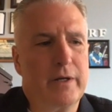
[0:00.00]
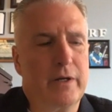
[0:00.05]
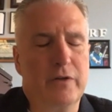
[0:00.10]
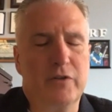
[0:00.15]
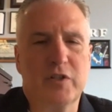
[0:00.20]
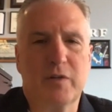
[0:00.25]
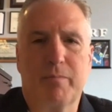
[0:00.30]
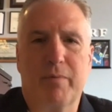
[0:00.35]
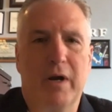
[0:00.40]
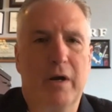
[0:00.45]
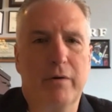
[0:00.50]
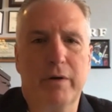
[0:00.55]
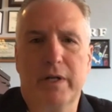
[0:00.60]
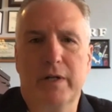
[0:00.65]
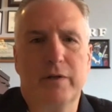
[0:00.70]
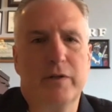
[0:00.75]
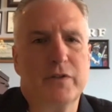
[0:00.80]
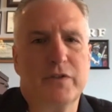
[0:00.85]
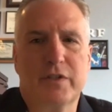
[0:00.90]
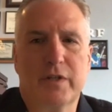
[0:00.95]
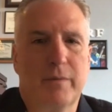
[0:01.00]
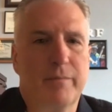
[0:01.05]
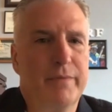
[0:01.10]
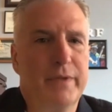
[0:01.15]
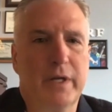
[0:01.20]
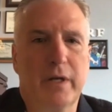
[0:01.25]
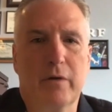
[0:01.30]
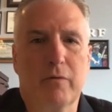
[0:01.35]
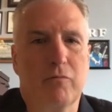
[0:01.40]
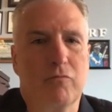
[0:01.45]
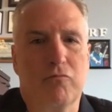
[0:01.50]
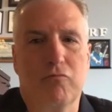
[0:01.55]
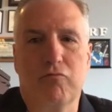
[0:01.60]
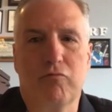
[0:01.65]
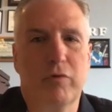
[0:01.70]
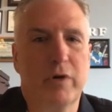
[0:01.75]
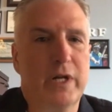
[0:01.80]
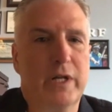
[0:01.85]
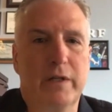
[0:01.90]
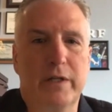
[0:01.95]
could sprout into something
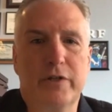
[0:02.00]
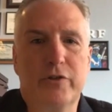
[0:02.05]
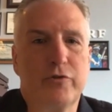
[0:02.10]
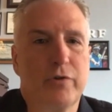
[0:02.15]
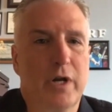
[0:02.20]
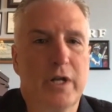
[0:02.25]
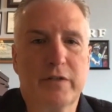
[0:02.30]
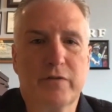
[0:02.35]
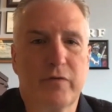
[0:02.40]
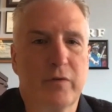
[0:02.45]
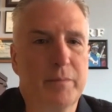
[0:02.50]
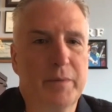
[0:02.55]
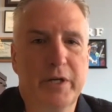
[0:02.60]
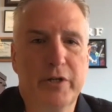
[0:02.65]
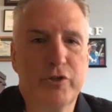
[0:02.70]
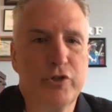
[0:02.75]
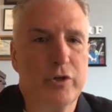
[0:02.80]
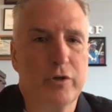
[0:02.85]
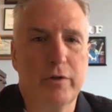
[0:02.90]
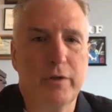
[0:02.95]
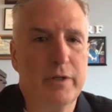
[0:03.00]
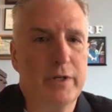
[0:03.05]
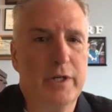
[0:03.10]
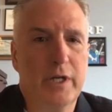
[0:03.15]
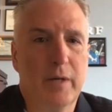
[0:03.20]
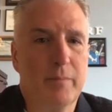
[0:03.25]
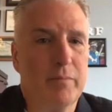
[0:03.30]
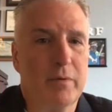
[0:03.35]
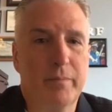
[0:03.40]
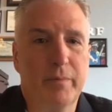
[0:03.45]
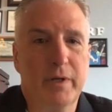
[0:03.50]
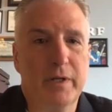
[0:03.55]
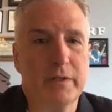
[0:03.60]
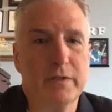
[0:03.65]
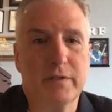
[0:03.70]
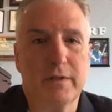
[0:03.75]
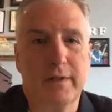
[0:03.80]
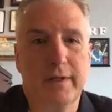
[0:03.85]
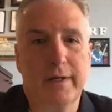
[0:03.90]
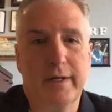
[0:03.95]
really transformational in the Upper
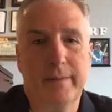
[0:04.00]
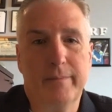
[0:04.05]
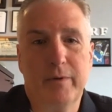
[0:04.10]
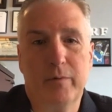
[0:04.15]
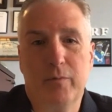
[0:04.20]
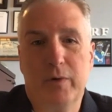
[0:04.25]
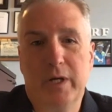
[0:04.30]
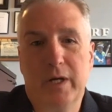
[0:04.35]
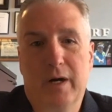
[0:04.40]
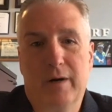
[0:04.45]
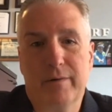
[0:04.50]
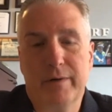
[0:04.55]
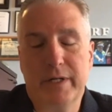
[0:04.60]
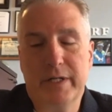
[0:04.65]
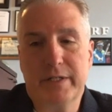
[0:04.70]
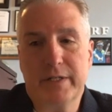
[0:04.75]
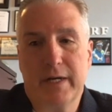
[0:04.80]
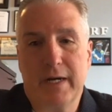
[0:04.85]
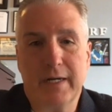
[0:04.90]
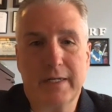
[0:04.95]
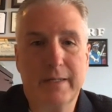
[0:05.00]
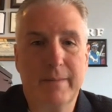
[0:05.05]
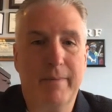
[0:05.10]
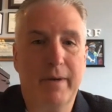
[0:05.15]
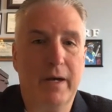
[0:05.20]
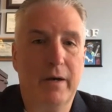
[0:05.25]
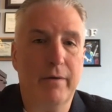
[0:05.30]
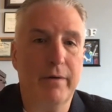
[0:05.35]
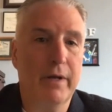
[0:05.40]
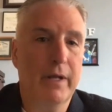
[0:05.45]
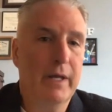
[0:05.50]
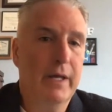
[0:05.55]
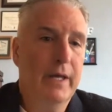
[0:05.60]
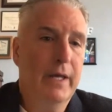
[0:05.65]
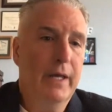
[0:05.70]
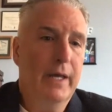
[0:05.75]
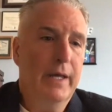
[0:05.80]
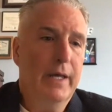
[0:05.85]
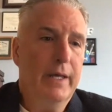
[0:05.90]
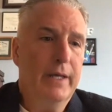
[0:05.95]
Peninsula. I mean, we already talked about,
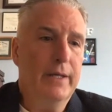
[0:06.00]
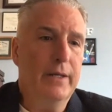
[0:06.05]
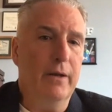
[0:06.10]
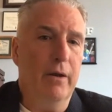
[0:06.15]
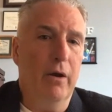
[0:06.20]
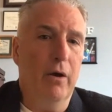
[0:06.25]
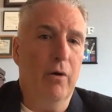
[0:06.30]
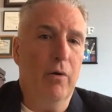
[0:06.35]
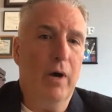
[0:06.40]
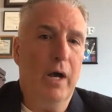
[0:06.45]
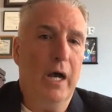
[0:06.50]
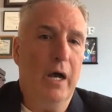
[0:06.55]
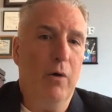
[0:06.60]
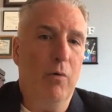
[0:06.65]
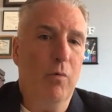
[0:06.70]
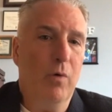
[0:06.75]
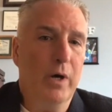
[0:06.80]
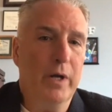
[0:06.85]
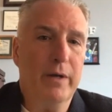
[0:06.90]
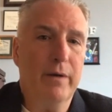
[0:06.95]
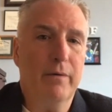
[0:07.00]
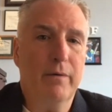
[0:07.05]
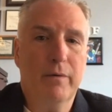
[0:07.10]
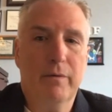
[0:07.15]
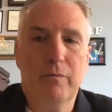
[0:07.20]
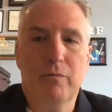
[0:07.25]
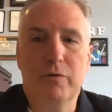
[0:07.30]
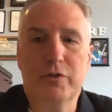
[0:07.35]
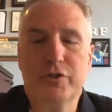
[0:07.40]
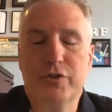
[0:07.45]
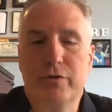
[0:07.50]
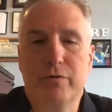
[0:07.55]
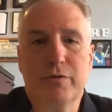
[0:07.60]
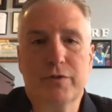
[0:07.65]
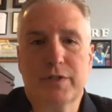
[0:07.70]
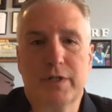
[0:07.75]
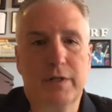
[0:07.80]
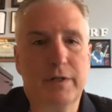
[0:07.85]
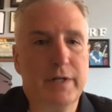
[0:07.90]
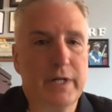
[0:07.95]
you know, how one was
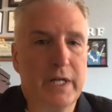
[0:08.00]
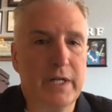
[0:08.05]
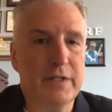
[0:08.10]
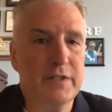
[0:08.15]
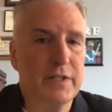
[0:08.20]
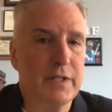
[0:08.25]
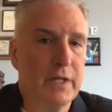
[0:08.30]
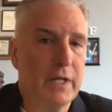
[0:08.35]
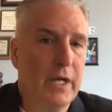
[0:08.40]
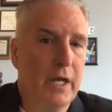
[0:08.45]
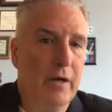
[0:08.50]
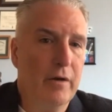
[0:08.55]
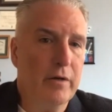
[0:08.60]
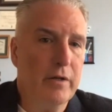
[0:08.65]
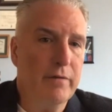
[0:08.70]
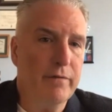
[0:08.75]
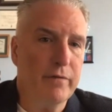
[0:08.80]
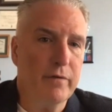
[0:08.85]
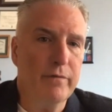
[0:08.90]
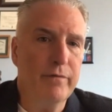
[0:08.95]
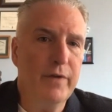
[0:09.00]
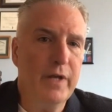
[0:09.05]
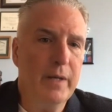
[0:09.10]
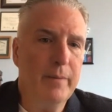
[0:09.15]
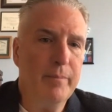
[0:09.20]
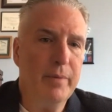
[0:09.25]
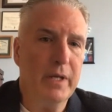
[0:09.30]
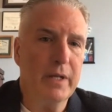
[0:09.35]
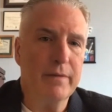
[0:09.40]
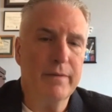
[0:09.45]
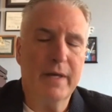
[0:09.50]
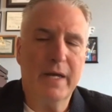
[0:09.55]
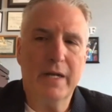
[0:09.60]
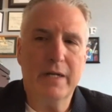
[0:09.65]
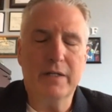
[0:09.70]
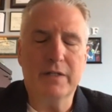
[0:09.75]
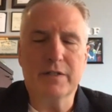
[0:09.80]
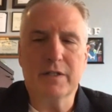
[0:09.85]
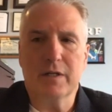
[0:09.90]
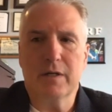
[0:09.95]
used in Dickinson County for vaping. That